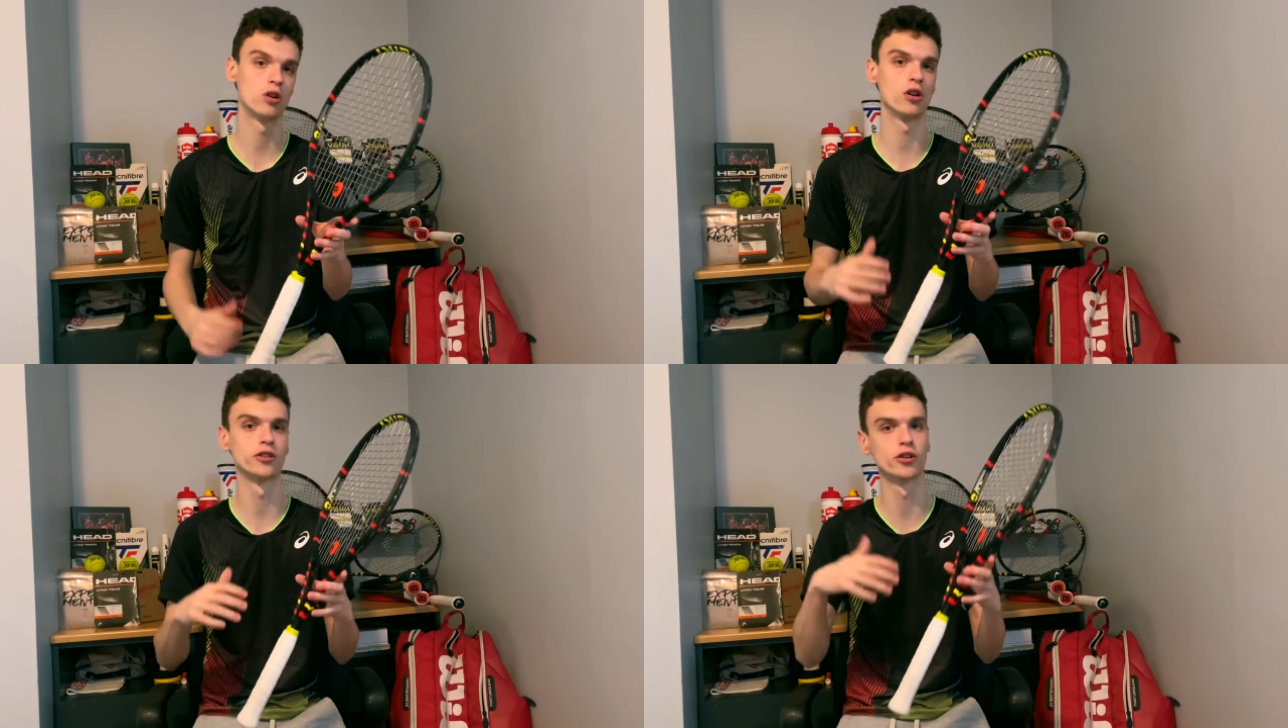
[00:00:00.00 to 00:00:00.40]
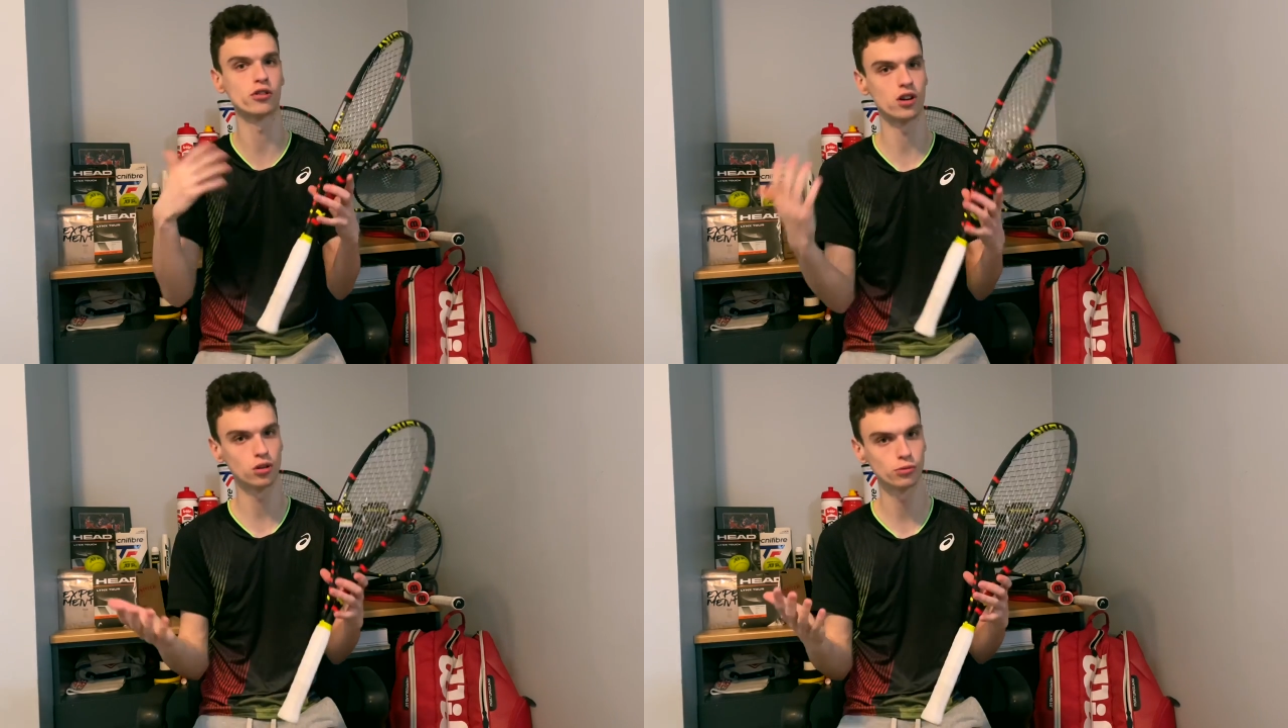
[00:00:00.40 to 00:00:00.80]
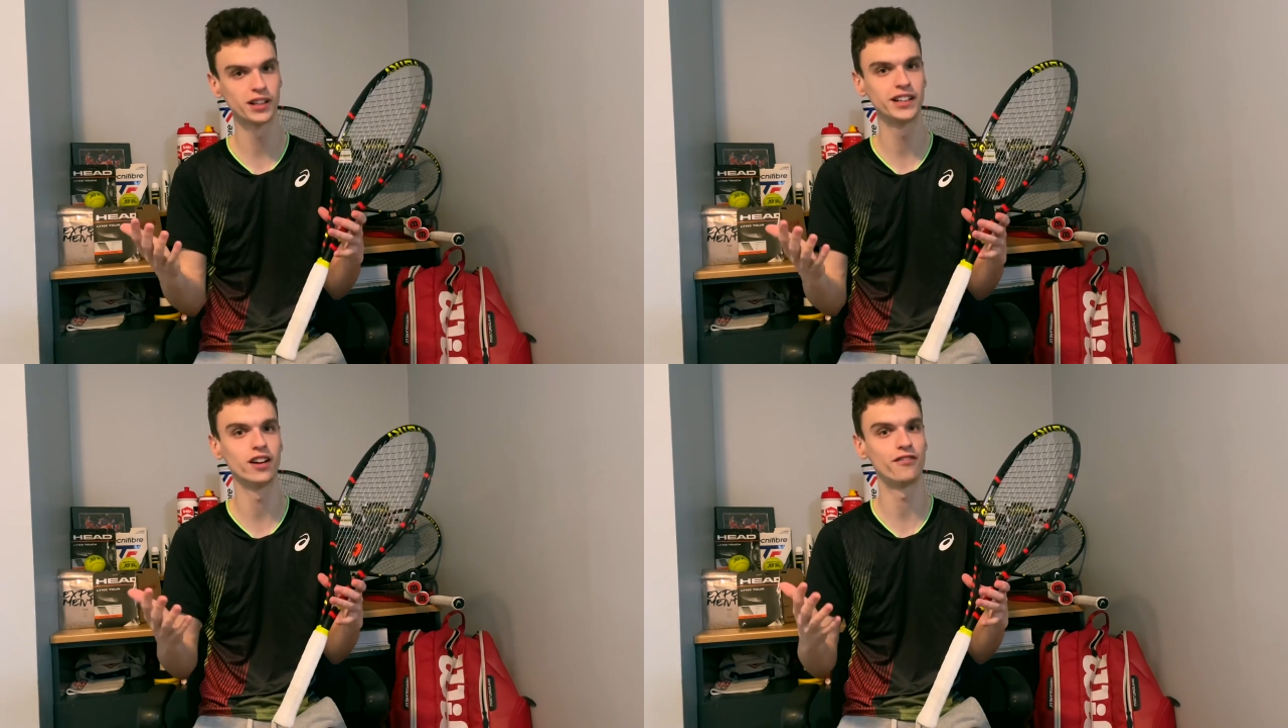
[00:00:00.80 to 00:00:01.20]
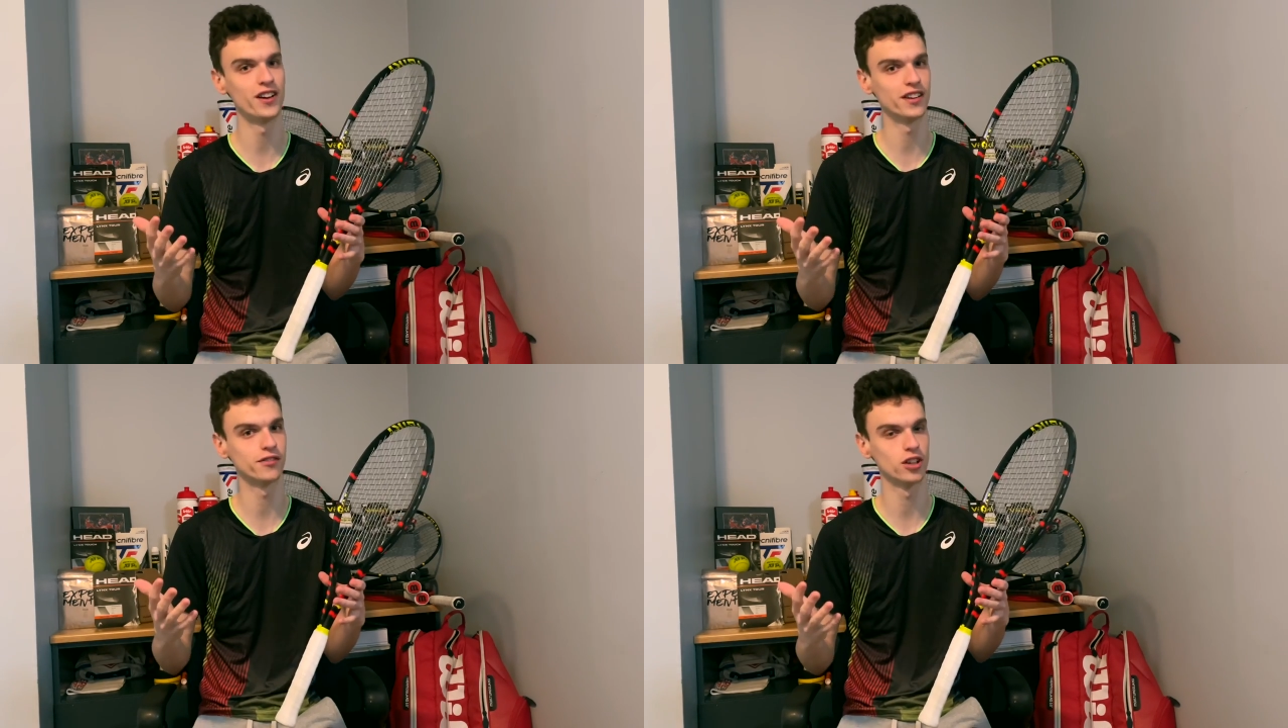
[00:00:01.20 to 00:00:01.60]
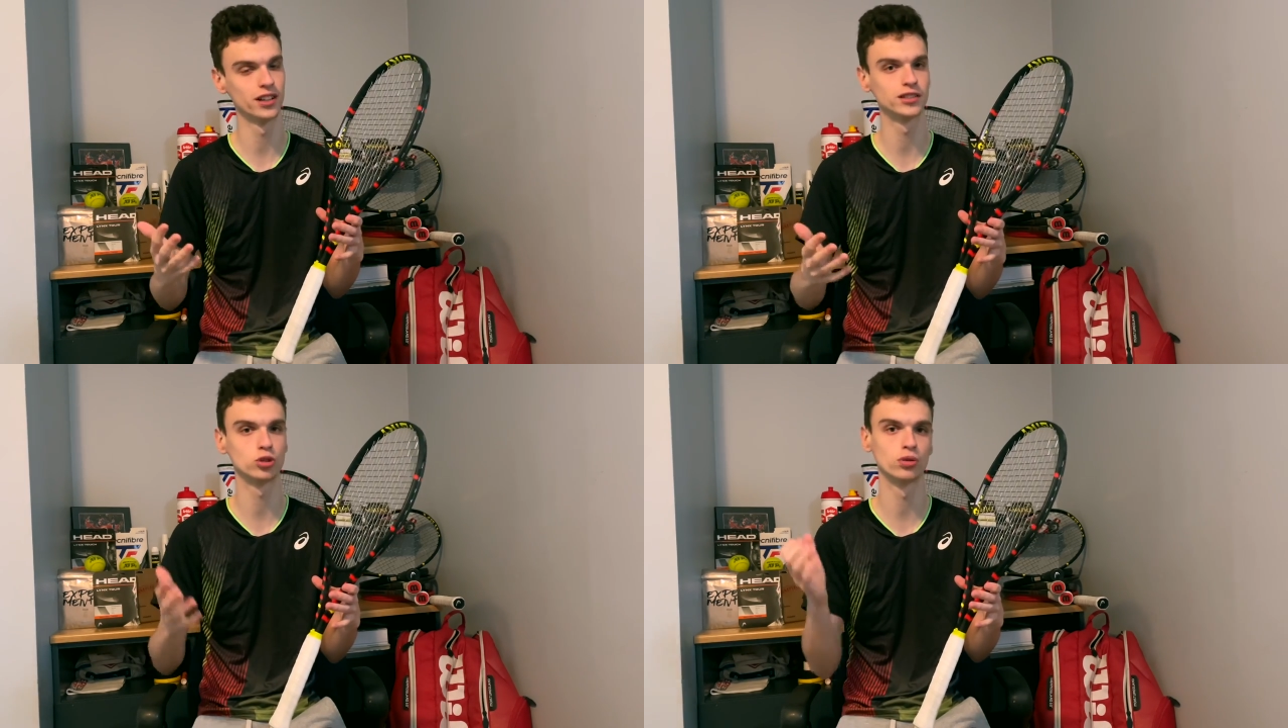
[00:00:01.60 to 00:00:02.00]
or you're already a fan of the
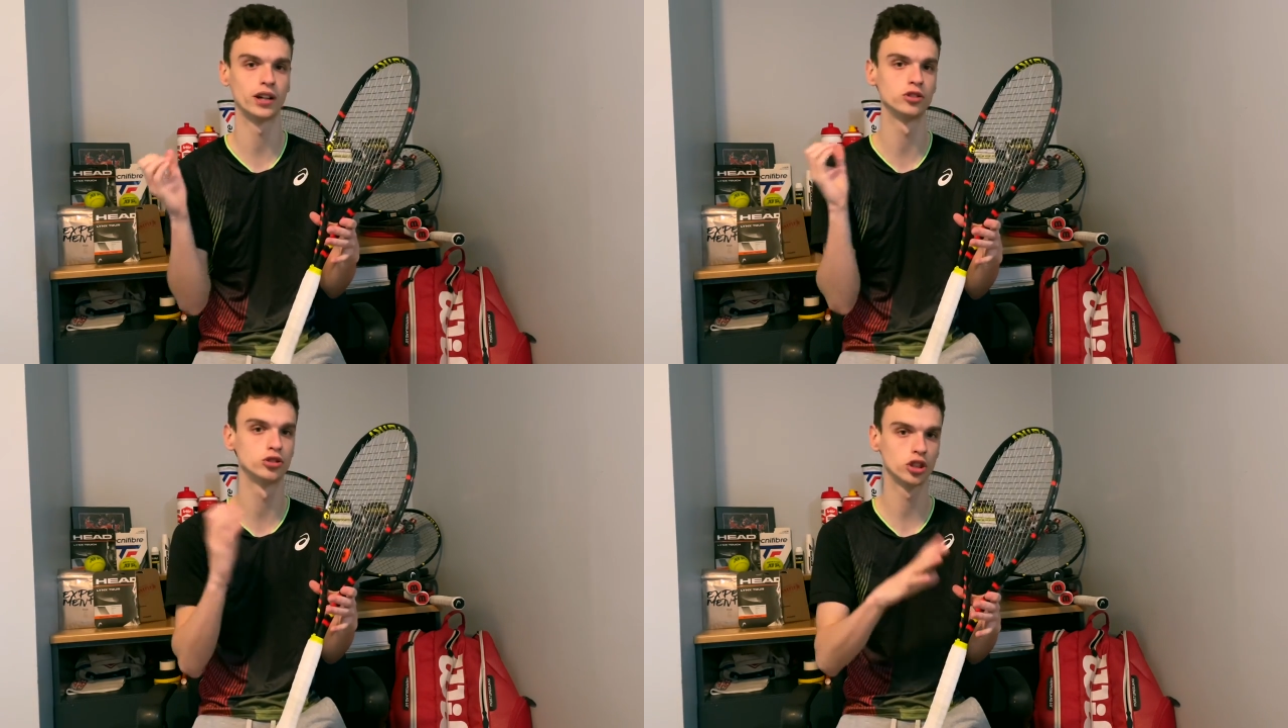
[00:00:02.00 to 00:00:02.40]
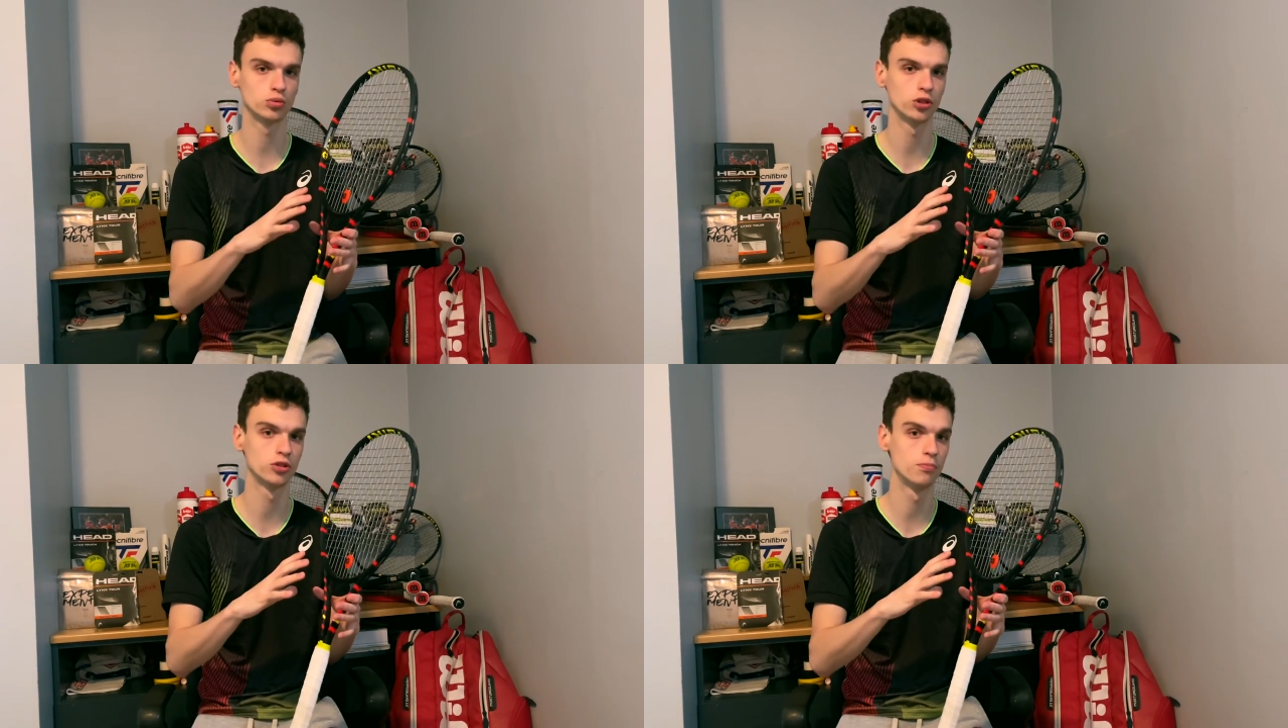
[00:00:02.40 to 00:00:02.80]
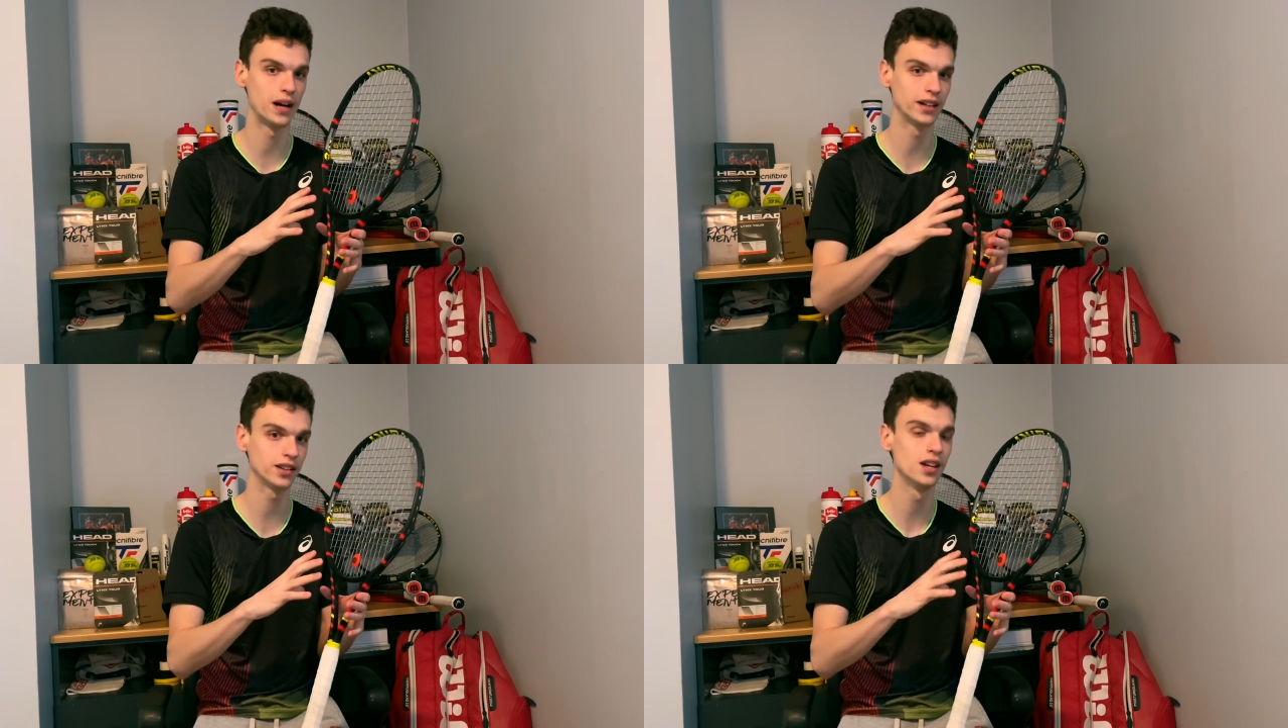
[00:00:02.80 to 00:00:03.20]
Lynx Tour and you just want to buy it,